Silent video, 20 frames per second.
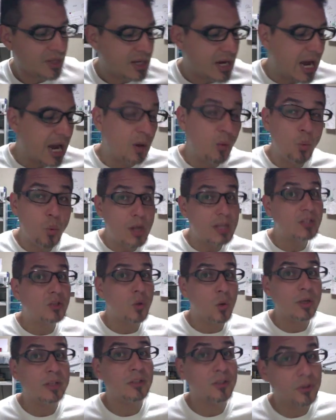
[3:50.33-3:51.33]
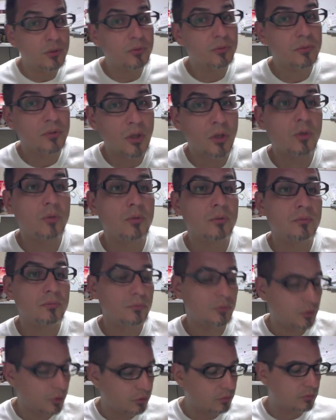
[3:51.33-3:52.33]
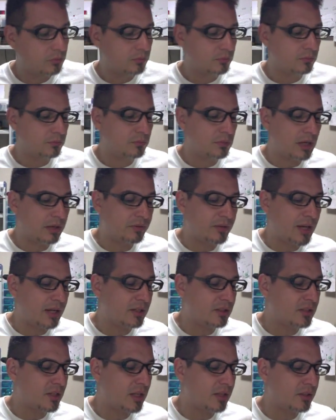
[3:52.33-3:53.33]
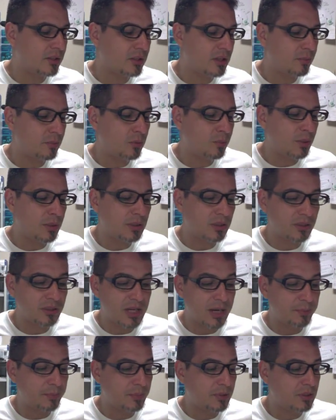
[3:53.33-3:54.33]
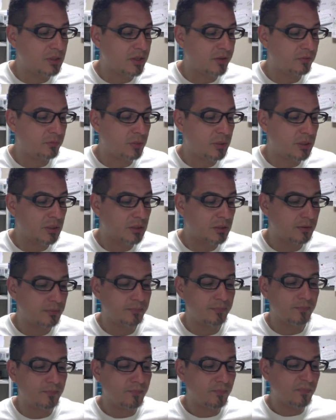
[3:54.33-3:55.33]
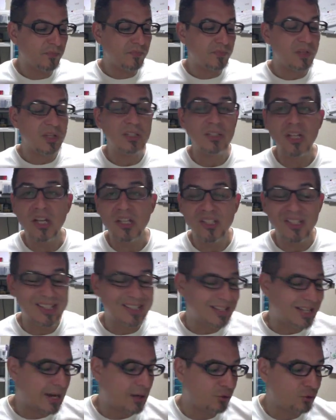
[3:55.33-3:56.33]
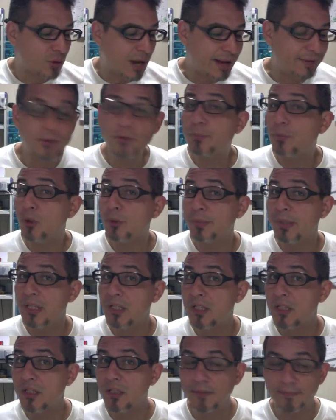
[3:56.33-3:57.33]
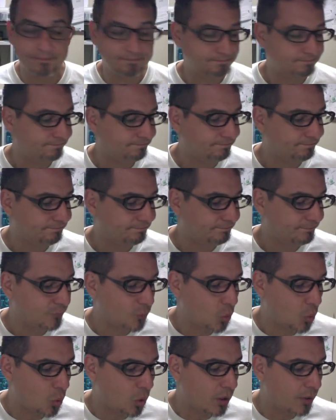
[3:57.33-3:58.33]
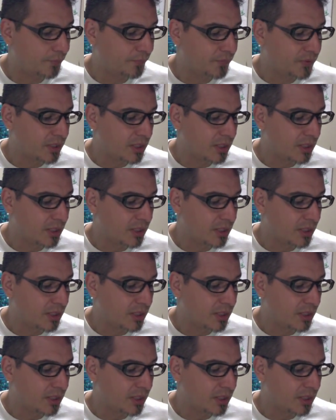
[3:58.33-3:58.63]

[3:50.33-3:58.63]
I was going to go to Afghanistan this summer, but the Japanese government doesn't allow travel permits, or